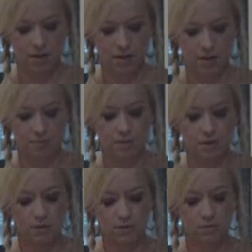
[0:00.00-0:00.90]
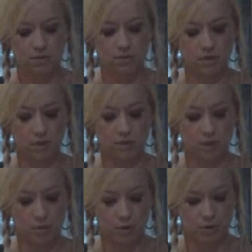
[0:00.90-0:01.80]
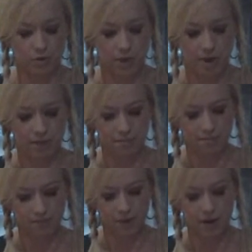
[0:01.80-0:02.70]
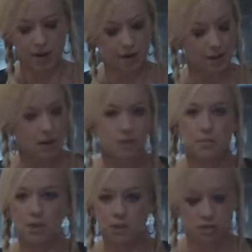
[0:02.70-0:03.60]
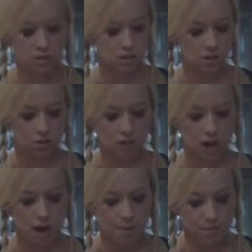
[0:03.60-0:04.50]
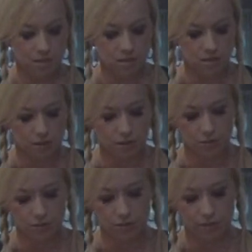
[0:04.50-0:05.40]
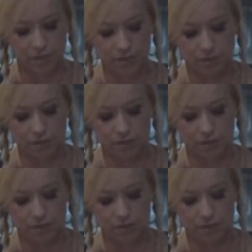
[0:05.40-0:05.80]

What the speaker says: in a really beautiful way. Alright, again, I'm going to just chop the cilantro really,